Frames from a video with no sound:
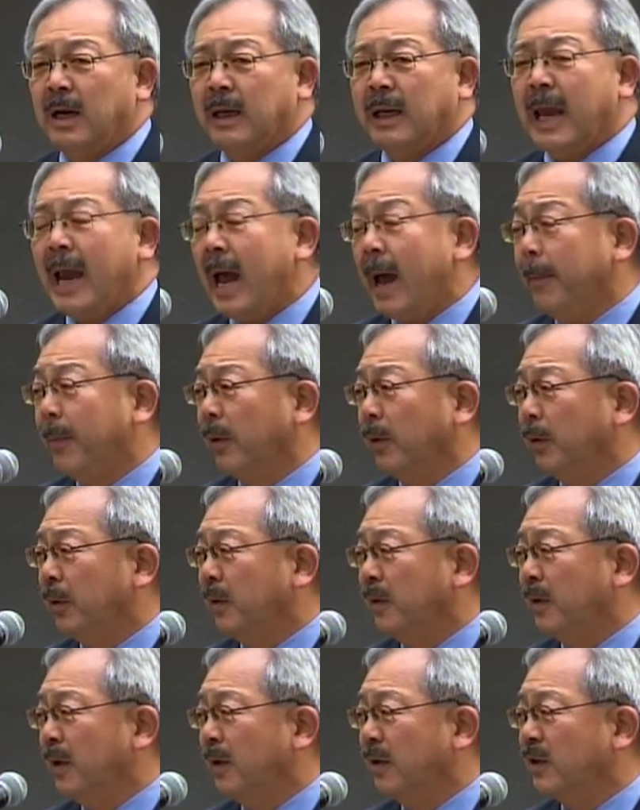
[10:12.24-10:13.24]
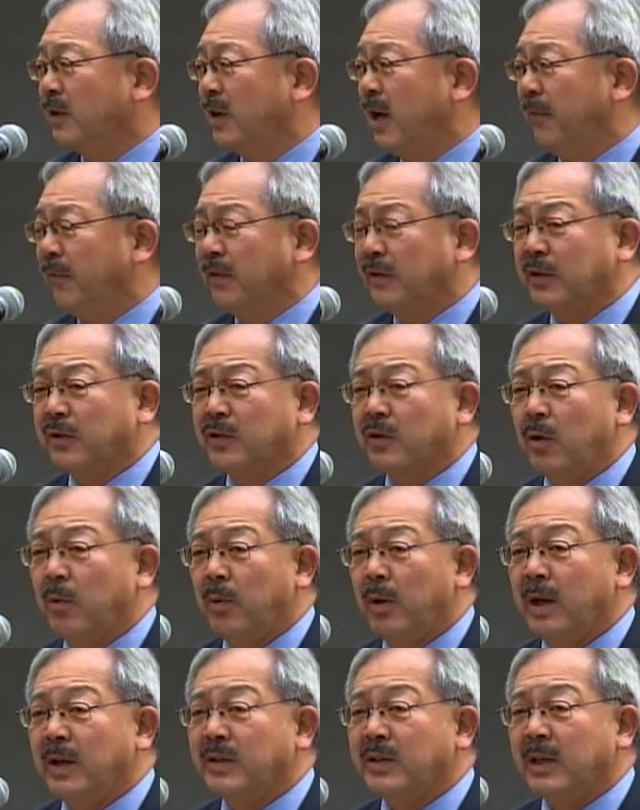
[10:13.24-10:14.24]
capital San Francisco
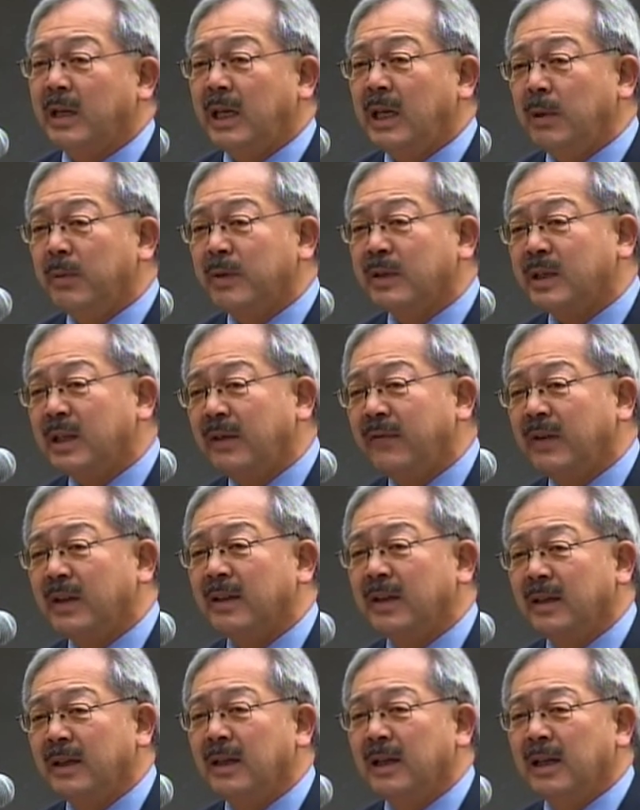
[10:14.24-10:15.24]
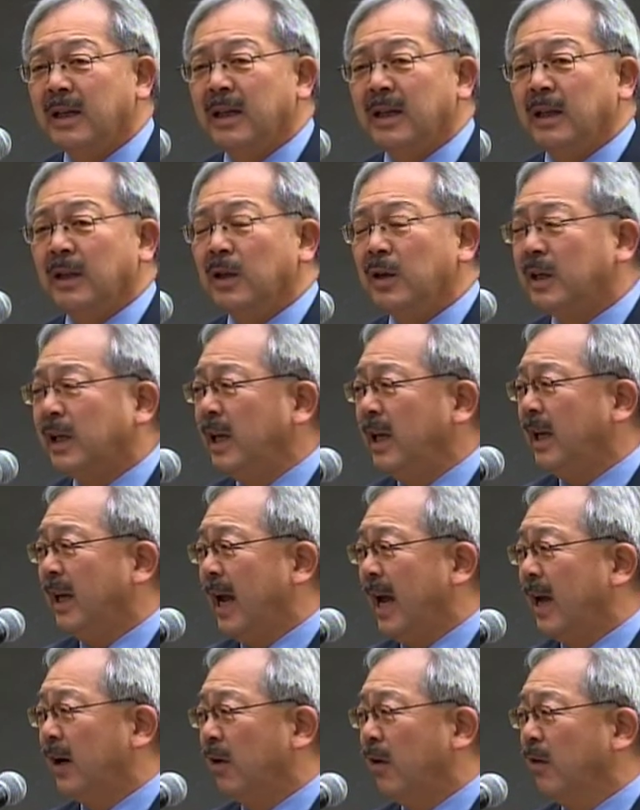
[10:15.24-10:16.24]
was, that he was even looking
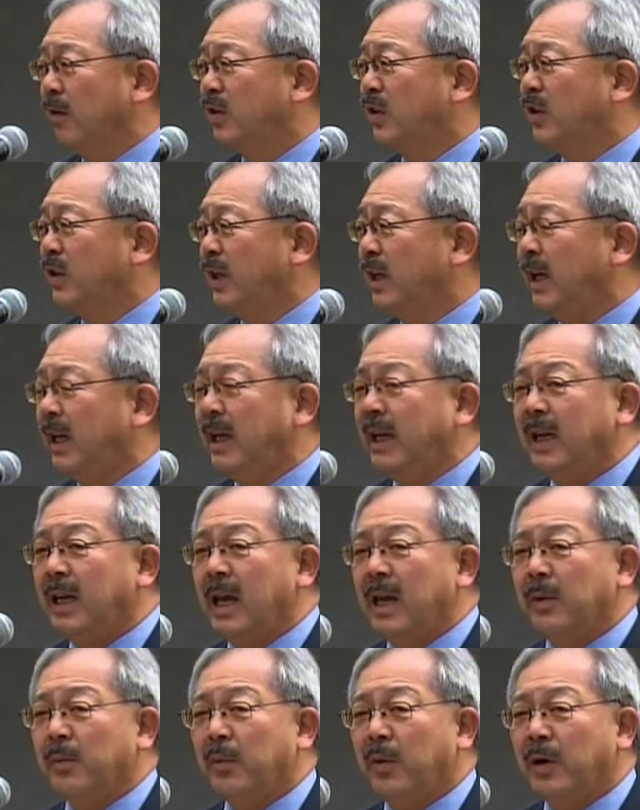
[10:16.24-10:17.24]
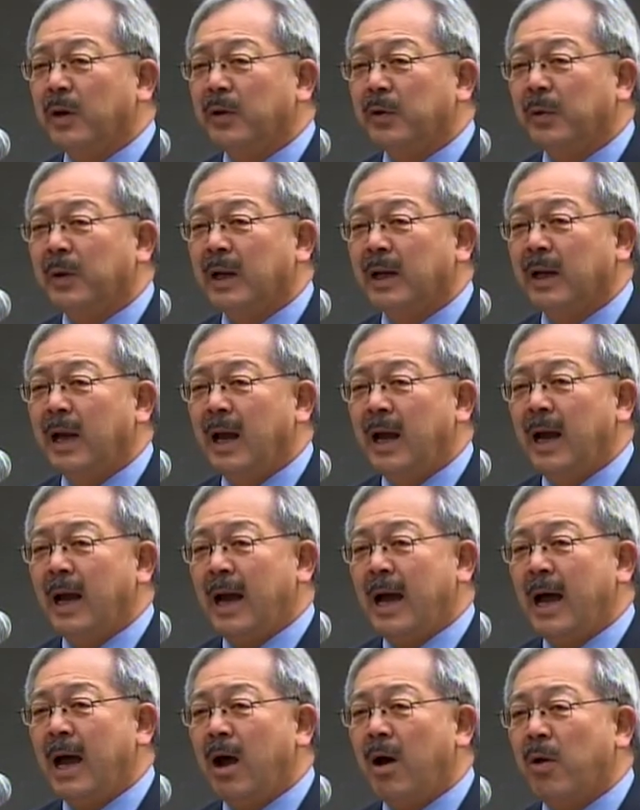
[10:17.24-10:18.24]
at our city and wondering
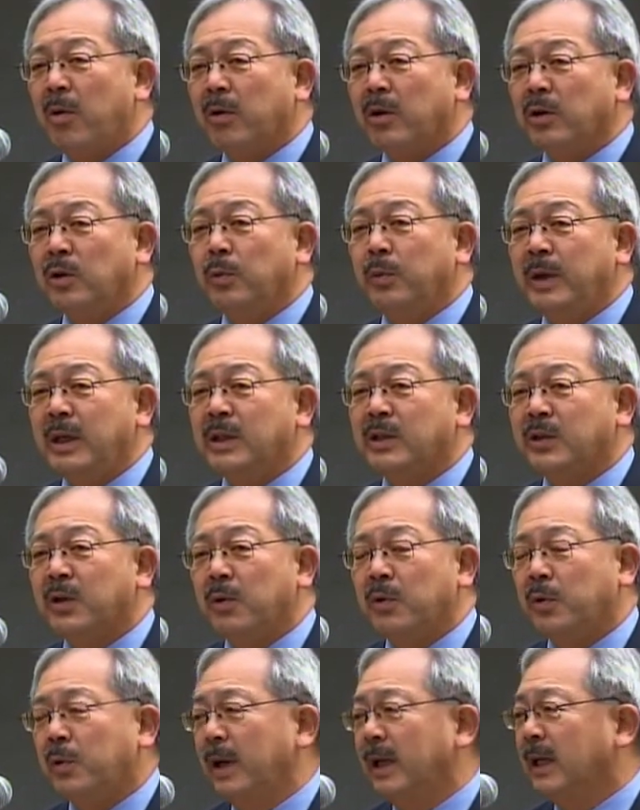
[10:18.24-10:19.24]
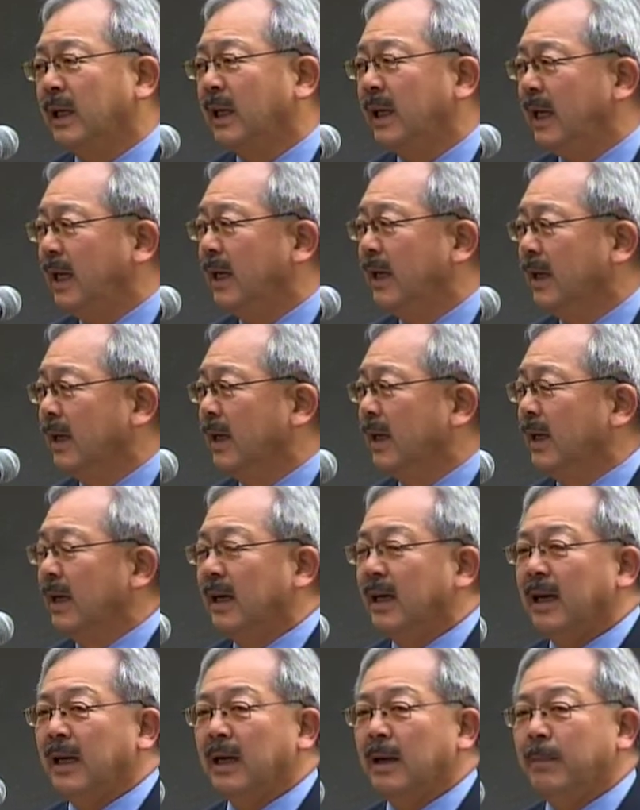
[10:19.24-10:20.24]
how could we so quickly
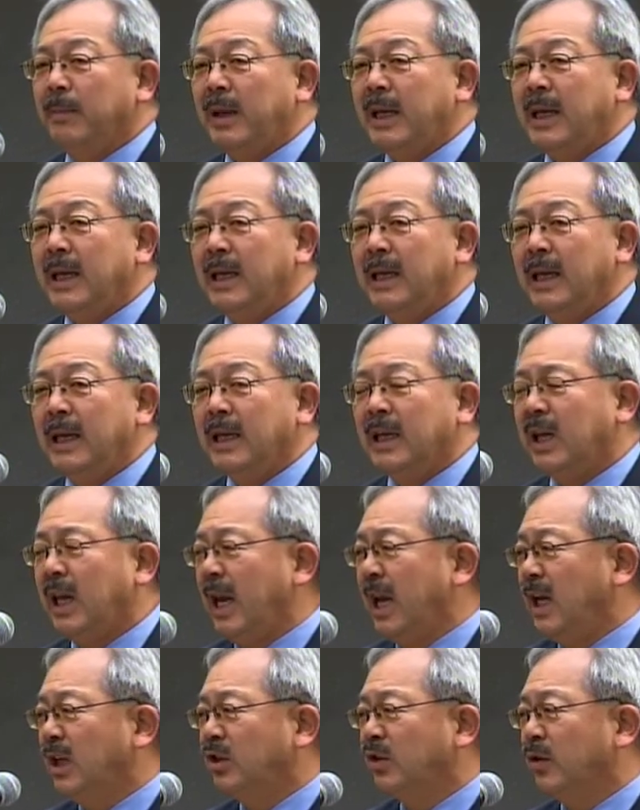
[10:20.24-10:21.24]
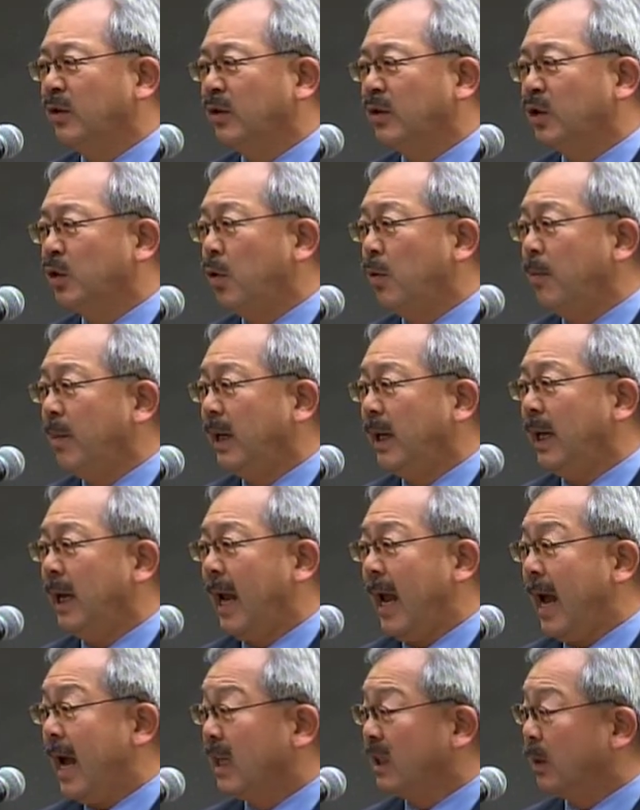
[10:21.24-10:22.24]
be engaged in so many
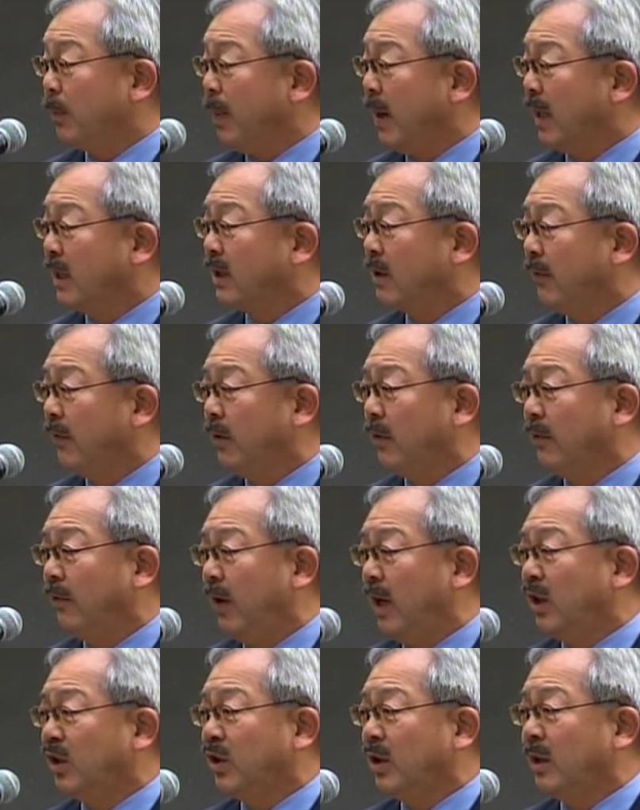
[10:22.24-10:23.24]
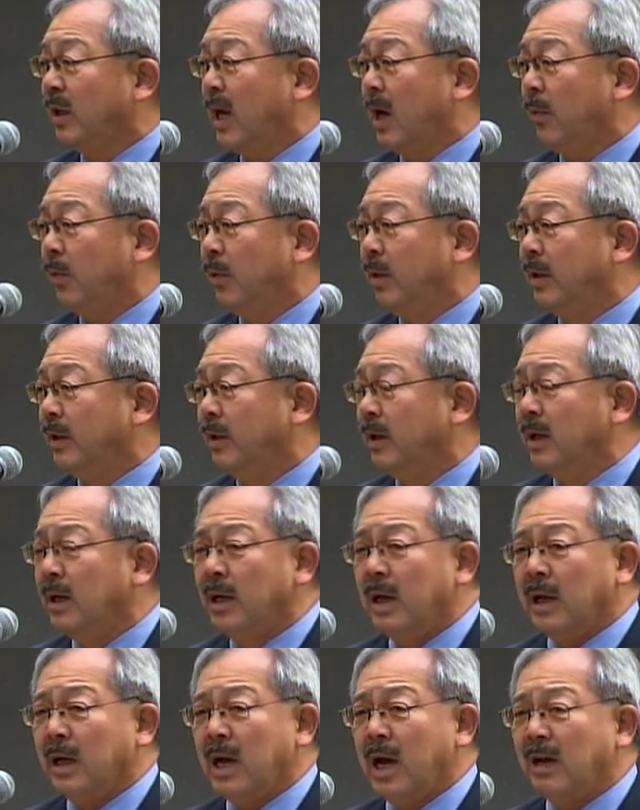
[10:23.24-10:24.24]
aspects of innovation that would
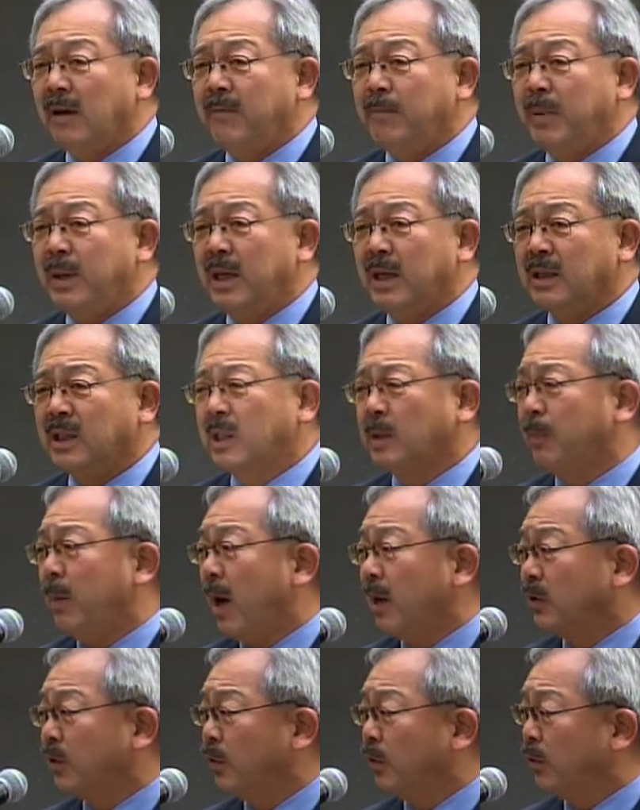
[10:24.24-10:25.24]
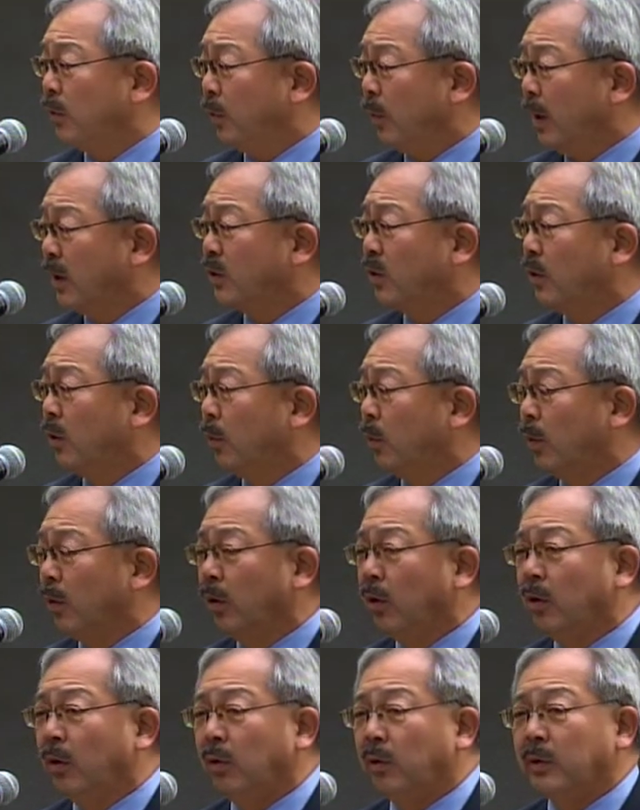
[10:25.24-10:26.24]
kind of be a sponsor to the rest of the
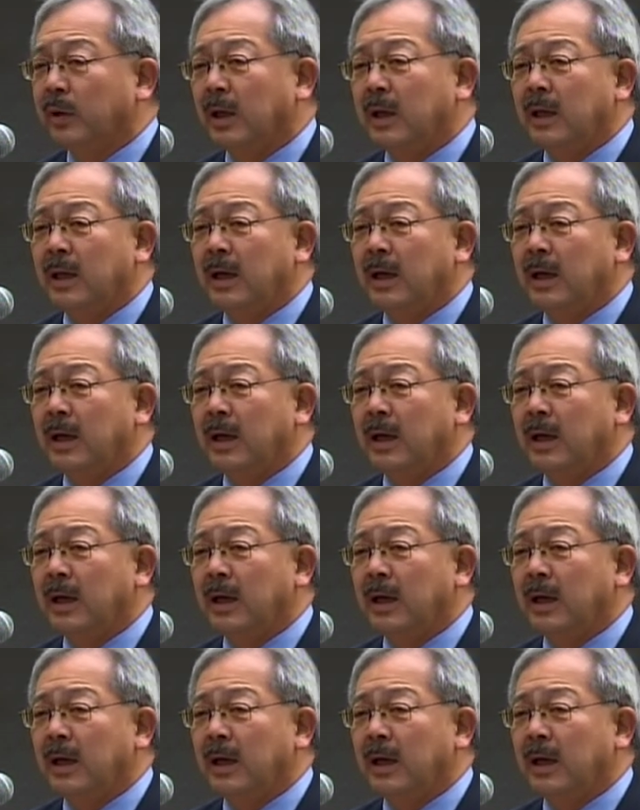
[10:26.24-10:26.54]
world,